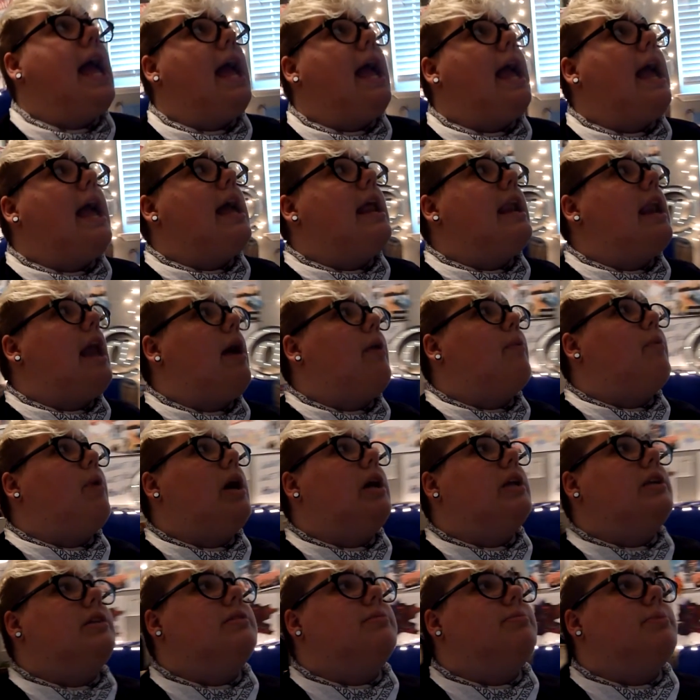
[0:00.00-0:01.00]
and I
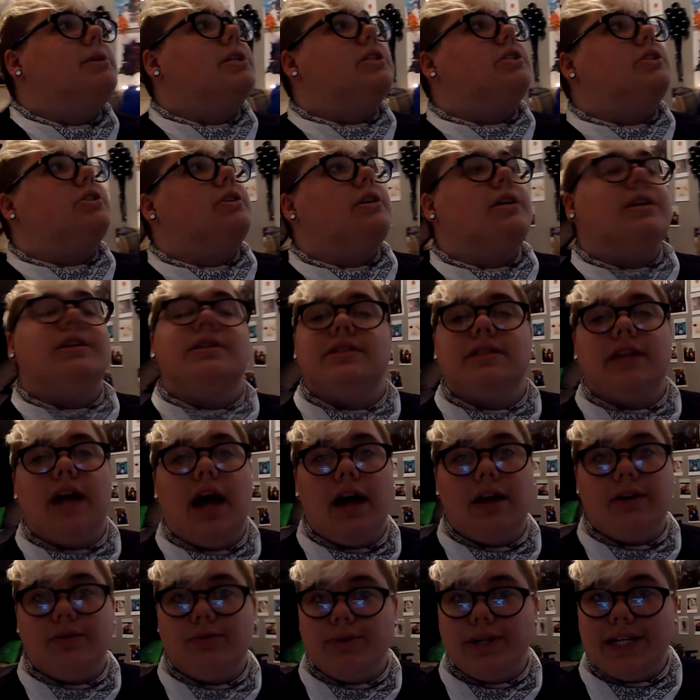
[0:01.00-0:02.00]
want to make sure it's
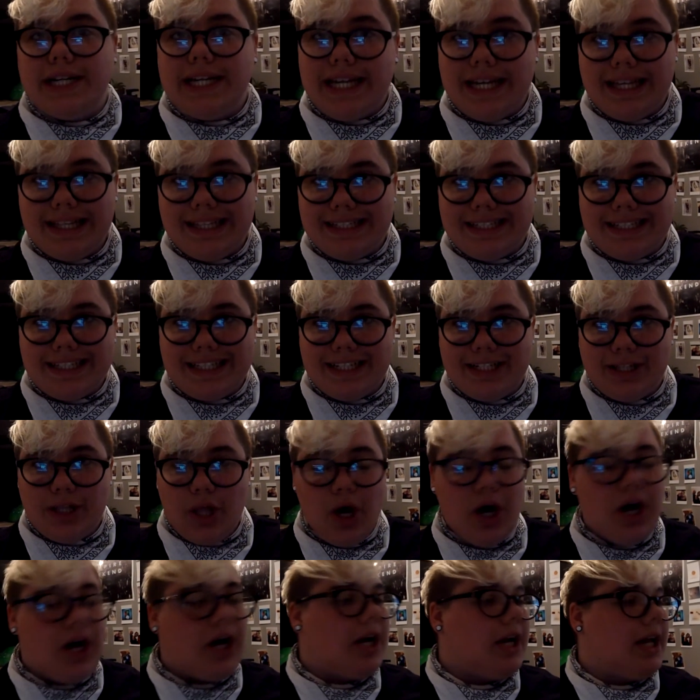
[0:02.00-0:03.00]
not ridiculously
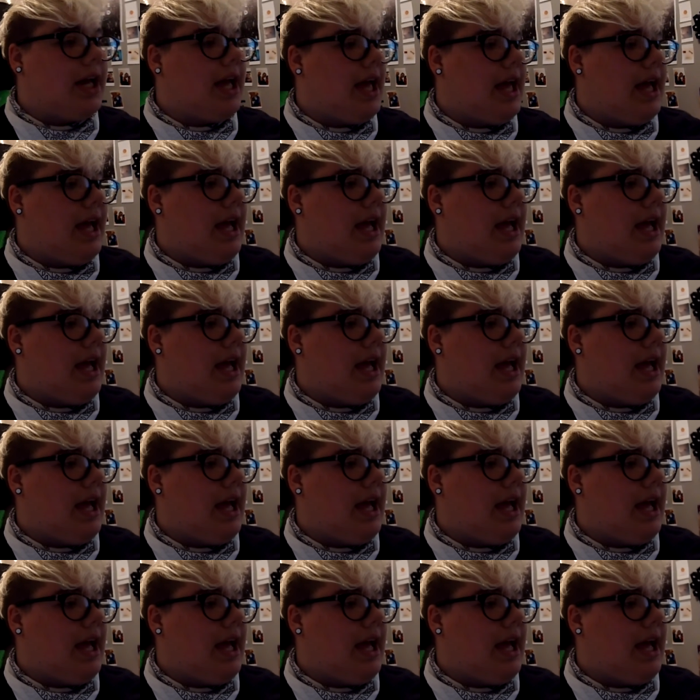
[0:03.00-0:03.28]
long.